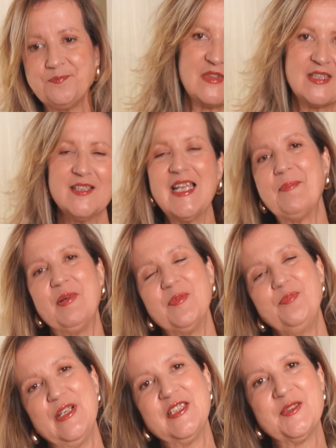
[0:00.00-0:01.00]
The
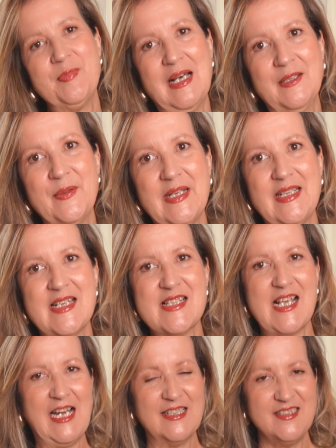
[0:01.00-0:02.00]
leopard print ballerinas
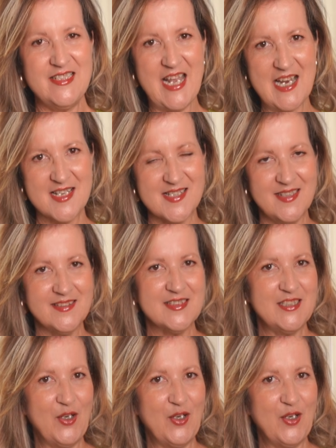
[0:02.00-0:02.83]
are the accent